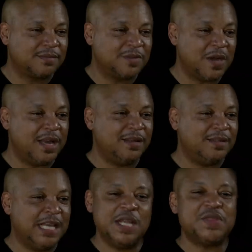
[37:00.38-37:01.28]
Right?
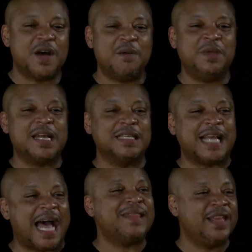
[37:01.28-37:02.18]
He mm-hmm. thought because
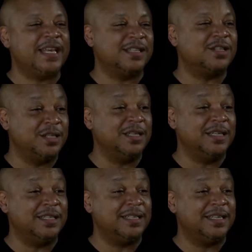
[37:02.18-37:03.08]
I think it's
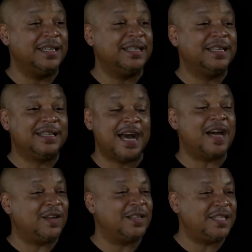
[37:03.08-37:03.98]
good, mm-hmm.
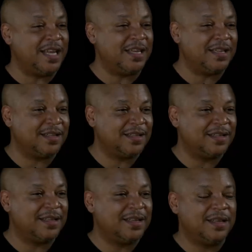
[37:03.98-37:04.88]
God ought to take it.
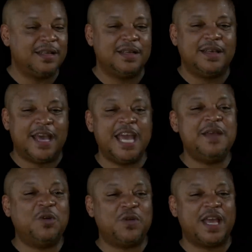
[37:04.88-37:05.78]
Right.
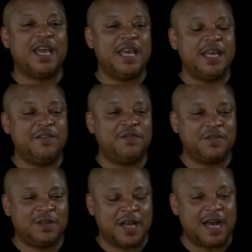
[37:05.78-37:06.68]
Abel gave
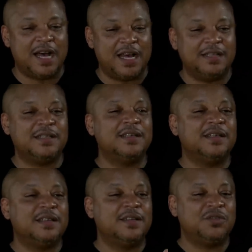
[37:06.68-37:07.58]
God,
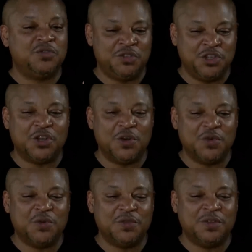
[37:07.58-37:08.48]
you
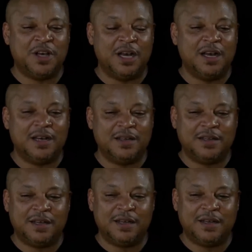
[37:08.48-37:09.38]
know, uh,
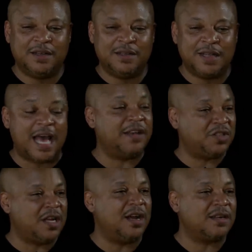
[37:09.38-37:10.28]
uh,
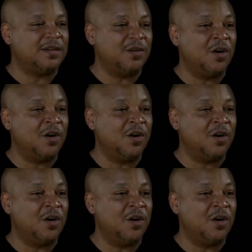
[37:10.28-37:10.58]
livestock mm-hmm.